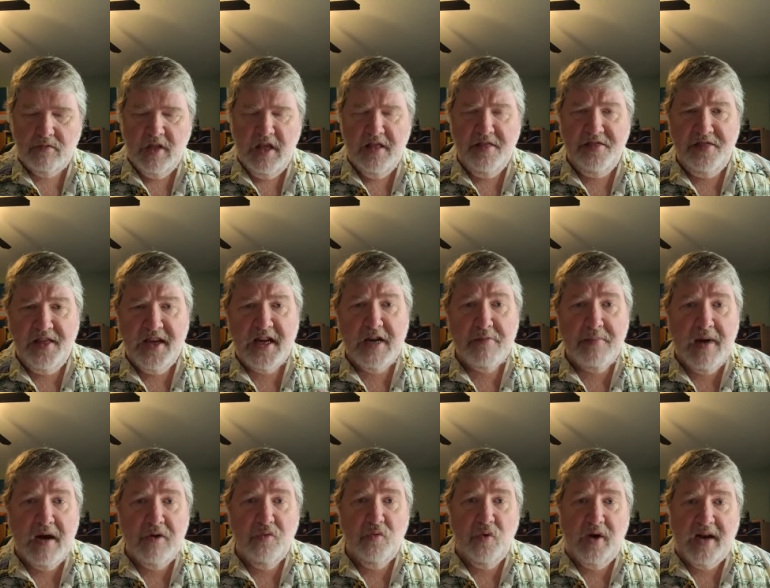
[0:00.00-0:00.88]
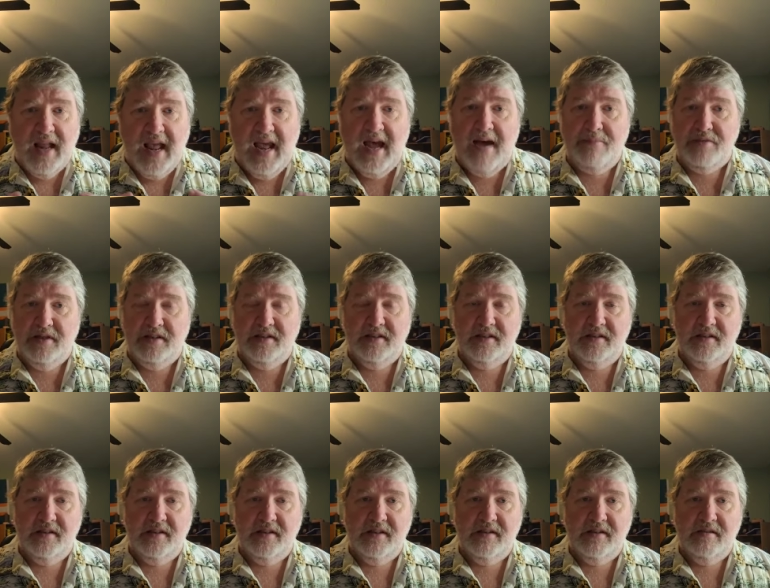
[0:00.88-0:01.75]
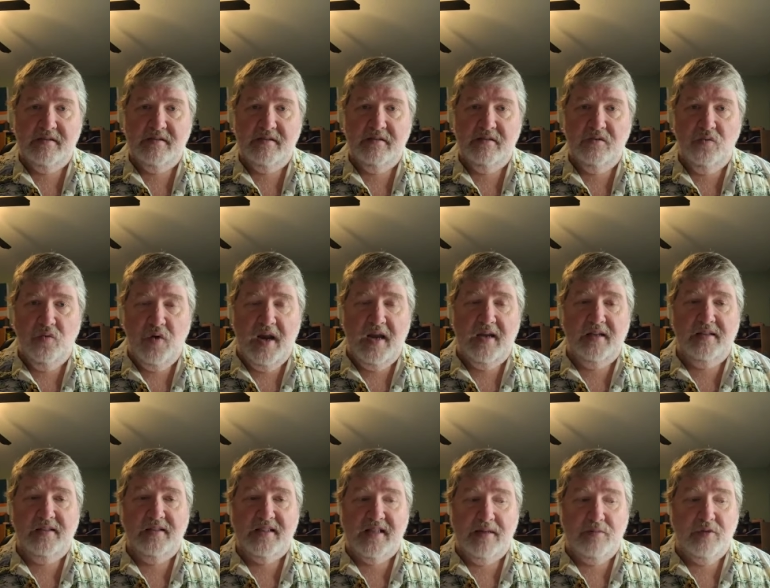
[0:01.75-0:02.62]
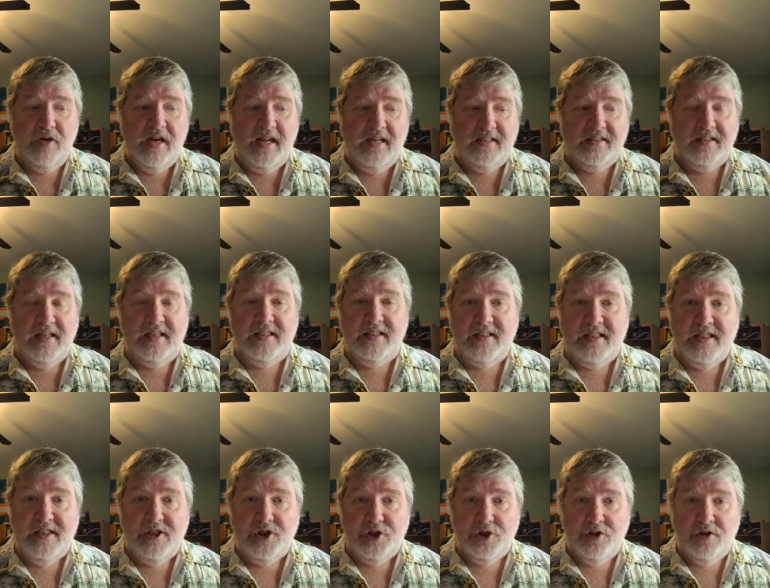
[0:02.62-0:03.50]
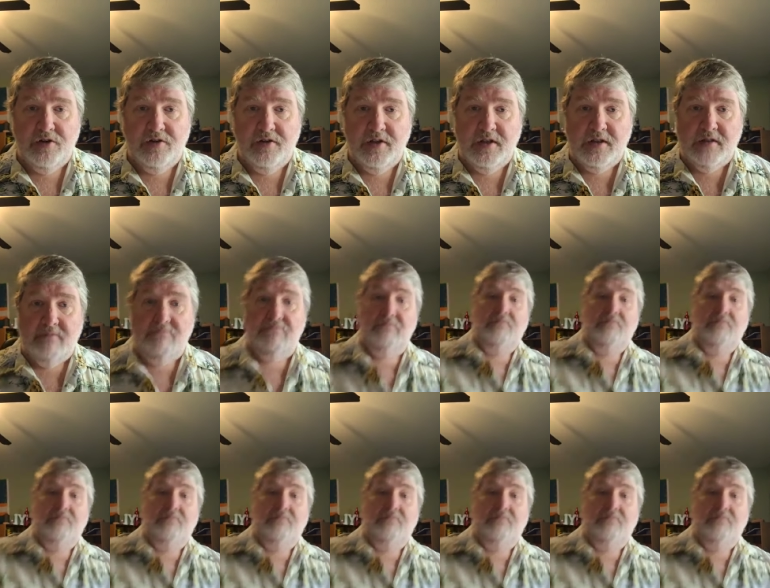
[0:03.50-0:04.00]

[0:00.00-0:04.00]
think about what happens when someone has a seizure. There's,